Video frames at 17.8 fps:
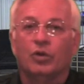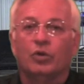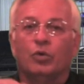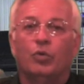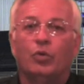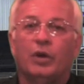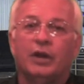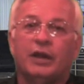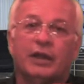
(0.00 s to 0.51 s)

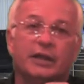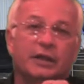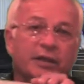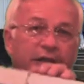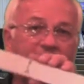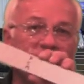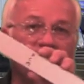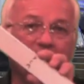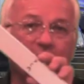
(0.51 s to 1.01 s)
What a
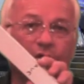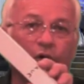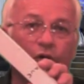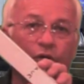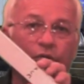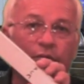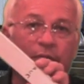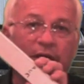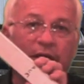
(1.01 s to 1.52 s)
lean
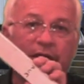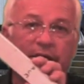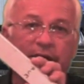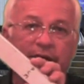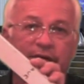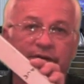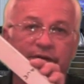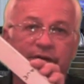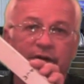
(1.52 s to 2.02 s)
code
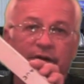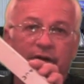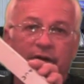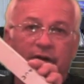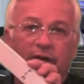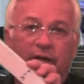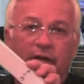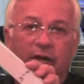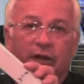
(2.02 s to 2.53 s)
means
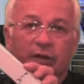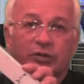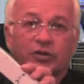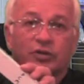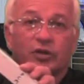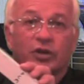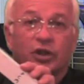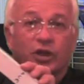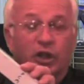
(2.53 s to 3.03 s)
is,
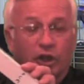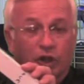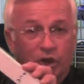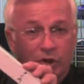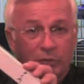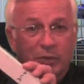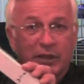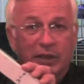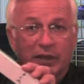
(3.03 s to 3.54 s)

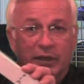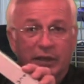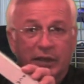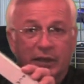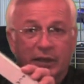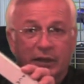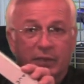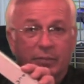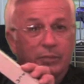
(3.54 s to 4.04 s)
could be
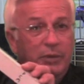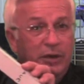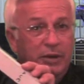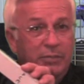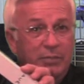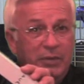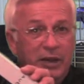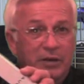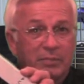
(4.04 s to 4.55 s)
lean, but it
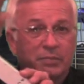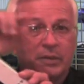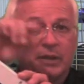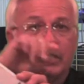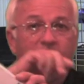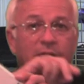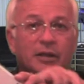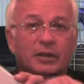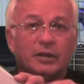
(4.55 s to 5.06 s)
might
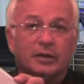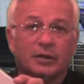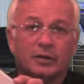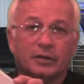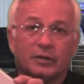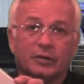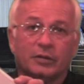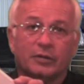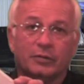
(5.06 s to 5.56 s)
be
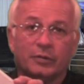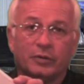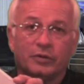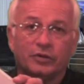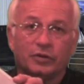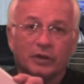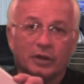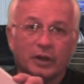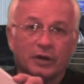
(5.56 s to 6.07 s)

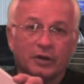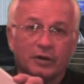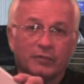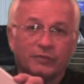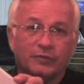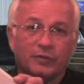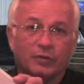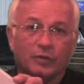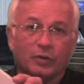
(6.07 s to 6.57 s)
not
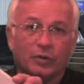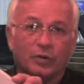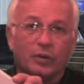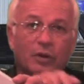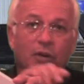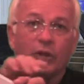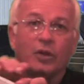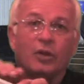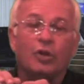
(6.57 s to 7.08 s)
enough fuel.
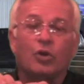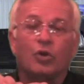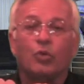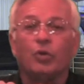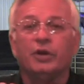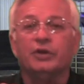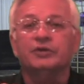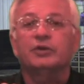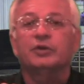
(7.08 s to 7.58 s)

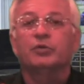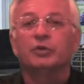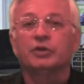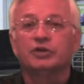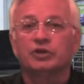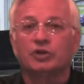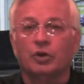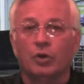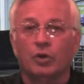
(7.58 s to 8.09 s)
What does a rich
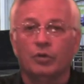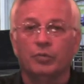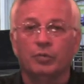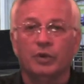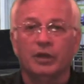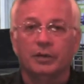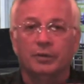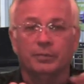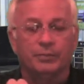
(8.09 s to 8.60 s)
code
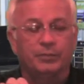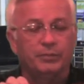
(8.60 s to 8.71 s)
mean?